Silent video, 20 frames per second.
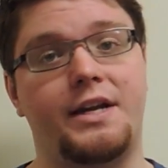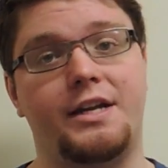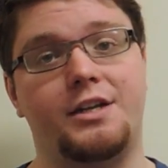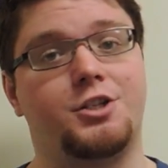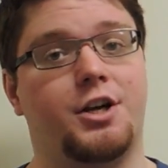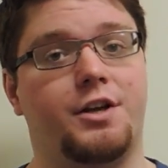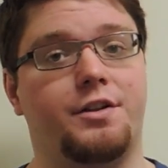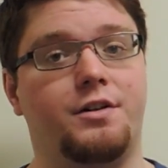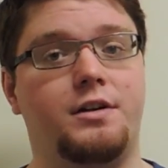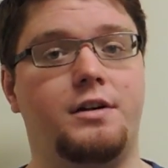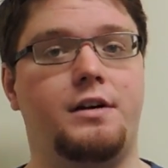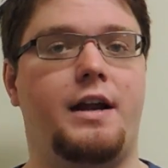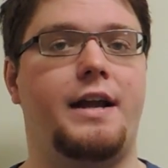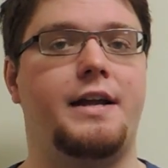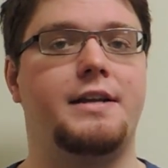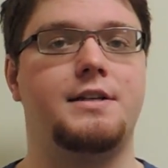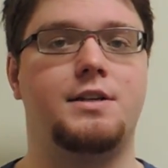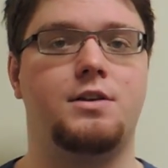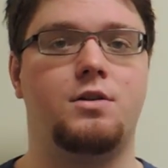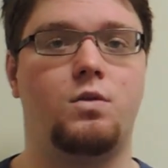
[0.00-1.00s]
each other
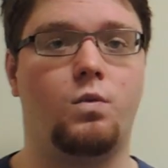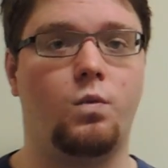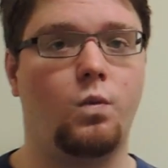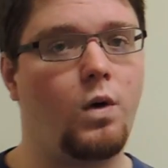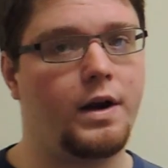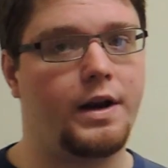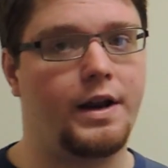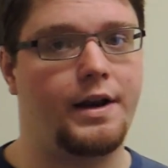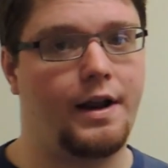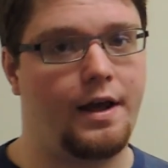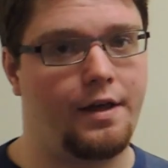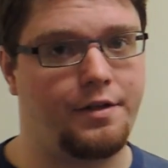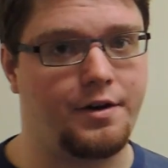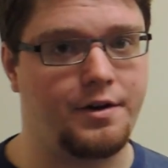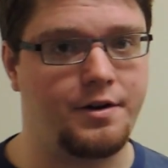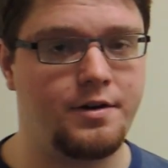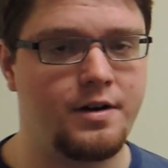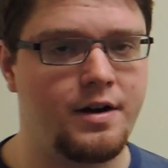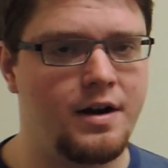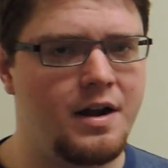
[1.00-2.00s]
and one
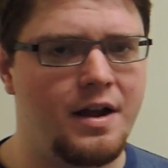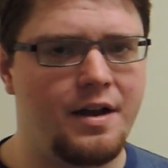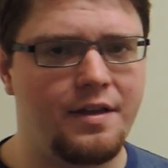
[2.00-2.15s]
another.